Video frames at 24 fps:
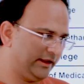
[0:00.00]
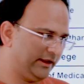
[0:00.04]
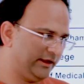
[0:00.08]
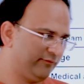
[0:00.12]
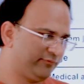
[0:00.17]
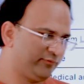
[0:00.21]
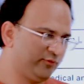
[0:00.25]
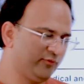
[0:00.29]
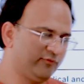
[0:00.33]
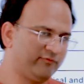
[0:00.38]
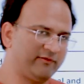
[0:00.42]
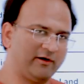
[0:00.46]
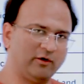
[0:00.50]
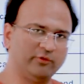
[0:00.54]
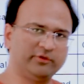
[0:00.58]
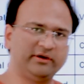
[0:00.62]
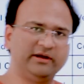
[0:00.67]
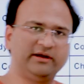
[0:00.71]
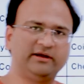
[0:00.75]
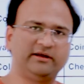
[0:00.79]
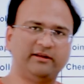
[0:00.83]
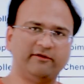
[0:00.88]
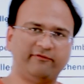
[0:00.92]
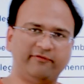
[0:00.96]
if you found
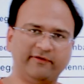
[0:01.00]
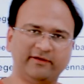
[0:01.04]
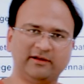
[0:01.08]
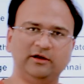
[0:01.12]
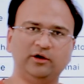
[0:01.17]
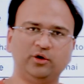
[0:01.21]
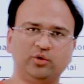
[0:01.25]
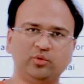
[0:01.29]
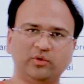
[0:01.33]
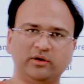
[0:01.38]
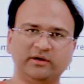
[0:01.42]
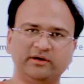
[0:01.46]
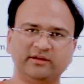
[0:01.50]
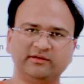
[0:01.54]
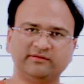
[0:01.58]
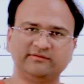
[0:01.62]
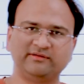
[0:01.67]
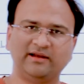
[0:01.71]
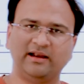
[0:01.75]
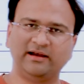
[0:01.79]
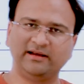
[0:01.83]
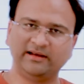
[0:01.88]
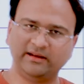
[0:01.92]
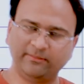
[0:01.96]
it difficult to
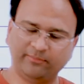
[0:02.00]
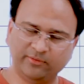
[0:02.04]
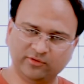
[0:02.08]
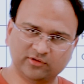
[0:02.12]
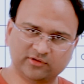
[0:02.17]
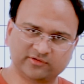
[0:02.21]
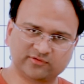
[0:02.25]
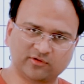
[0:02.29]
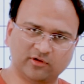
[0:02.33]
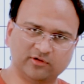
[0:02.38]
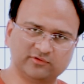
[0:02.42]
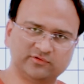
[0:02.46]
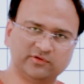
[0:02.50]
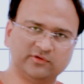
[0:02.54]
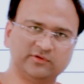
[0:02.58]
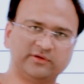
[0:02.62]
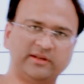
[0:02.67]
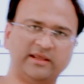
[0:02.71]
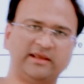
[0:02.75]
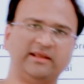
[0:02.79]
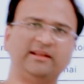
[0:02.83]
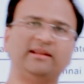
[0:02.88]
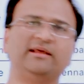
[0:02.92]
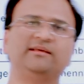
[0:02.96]
understand let me just also
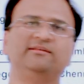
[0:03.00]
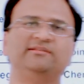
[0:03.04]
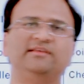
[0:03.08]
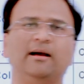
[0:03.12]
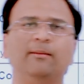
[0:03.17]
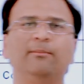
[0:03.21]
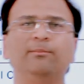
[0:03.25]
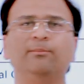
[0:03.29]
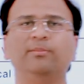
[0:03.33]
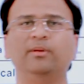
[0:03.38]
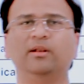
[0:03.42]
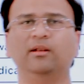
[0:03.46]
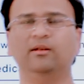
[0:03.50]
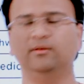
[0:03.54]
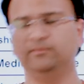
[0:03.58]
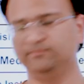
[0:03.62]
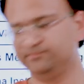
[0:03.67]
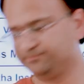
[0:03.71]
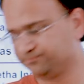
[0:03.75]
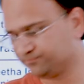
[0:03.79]
take an example